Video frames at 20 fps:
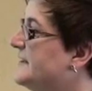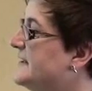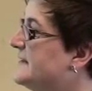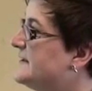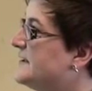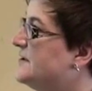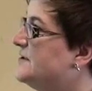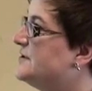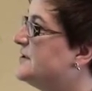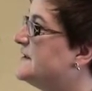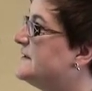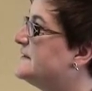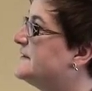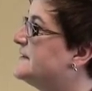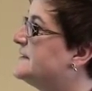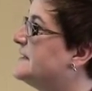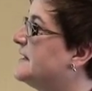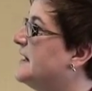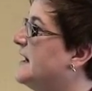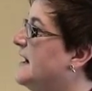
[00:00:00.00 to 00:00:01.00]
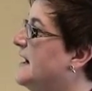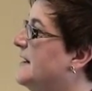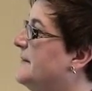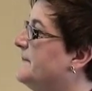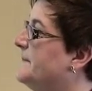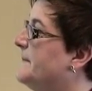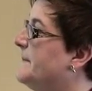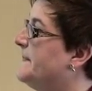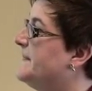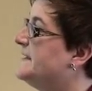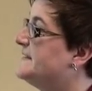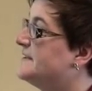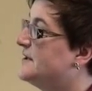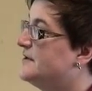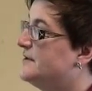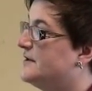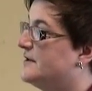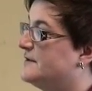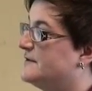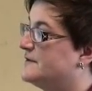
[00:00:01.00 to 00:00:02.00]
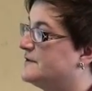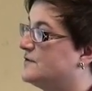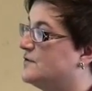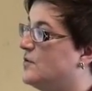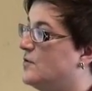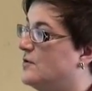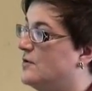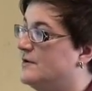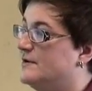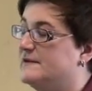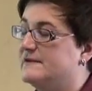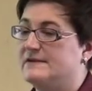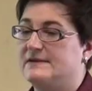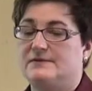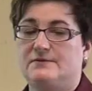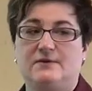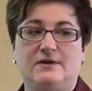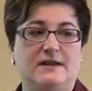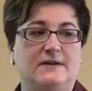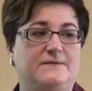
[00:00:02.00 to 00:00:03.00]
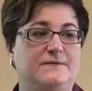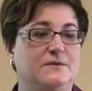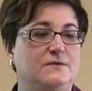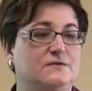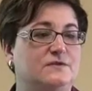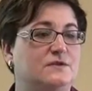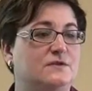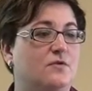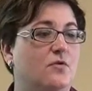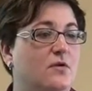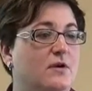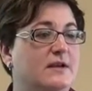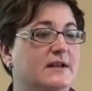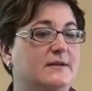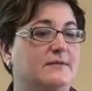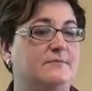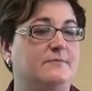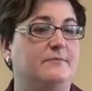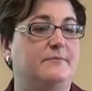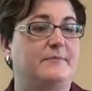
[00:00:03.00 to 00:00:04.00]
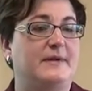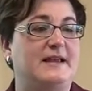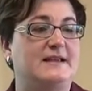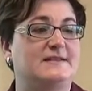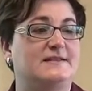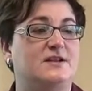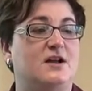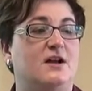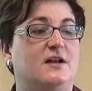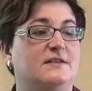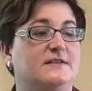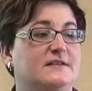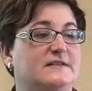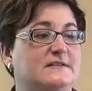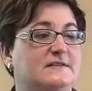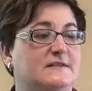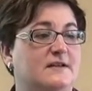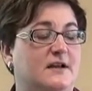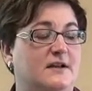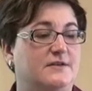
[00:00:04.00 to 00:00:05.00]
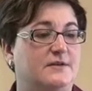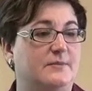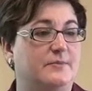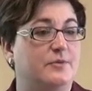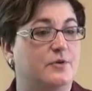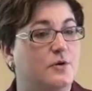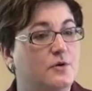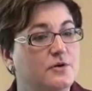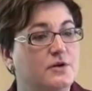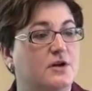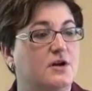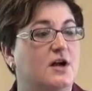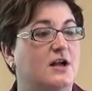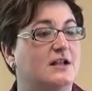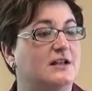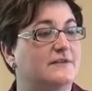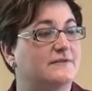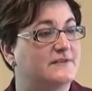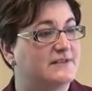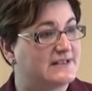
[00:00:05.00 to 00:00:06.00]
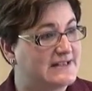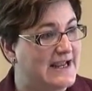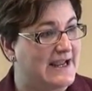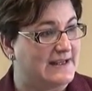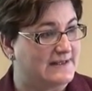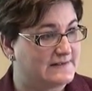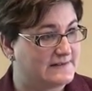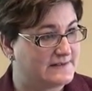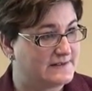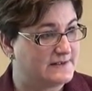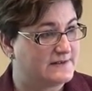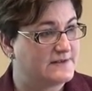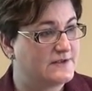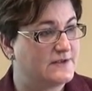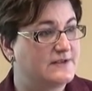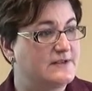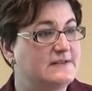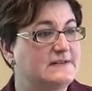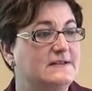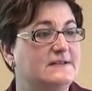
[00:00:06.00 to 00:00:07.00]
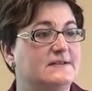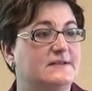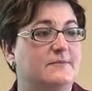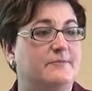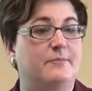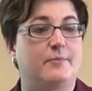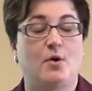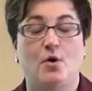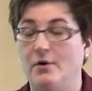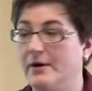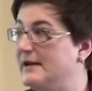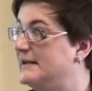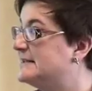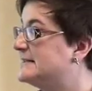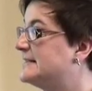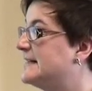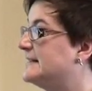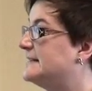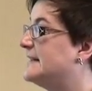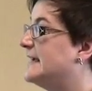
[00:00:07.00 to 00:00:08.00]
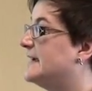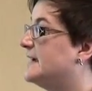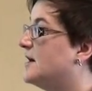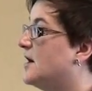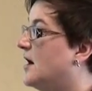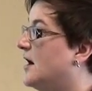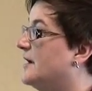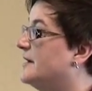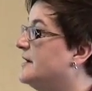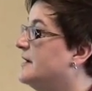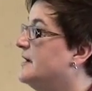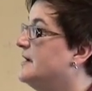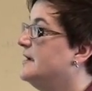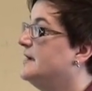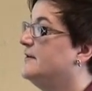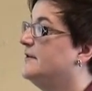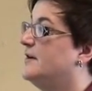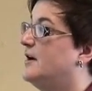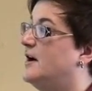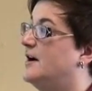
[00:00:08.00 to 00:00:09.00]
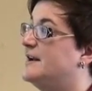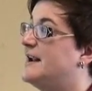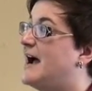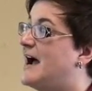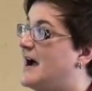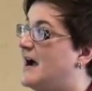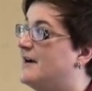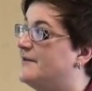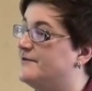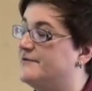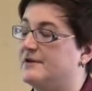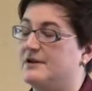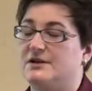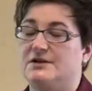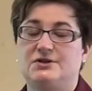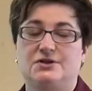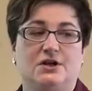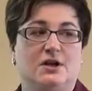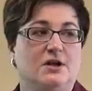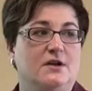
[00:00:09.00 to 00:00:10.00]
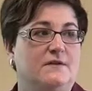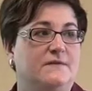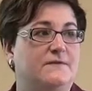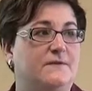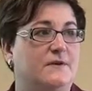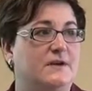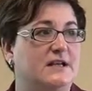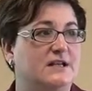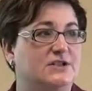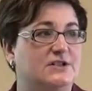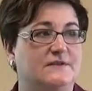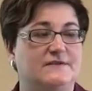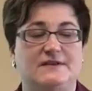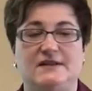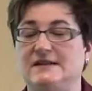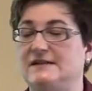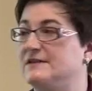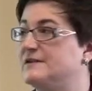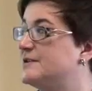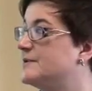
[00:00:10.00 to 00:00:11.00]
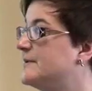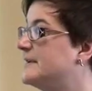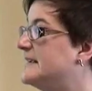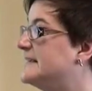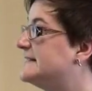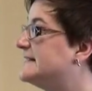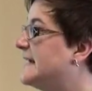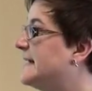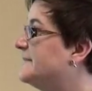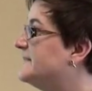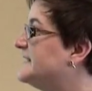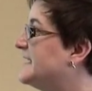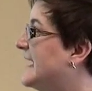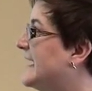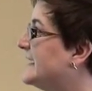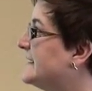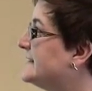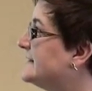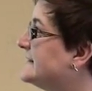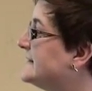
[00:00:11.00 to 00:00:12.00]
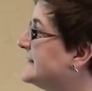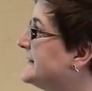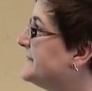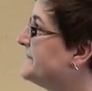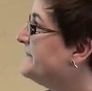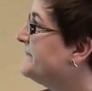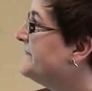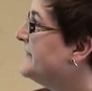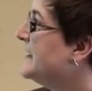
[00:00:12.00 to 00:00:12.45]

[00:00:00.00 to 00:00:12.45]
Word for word: these are just, um, these are the scores if you scored it based on the, on the protocol of the test. So this is the points that they got on average for each of these three subtests.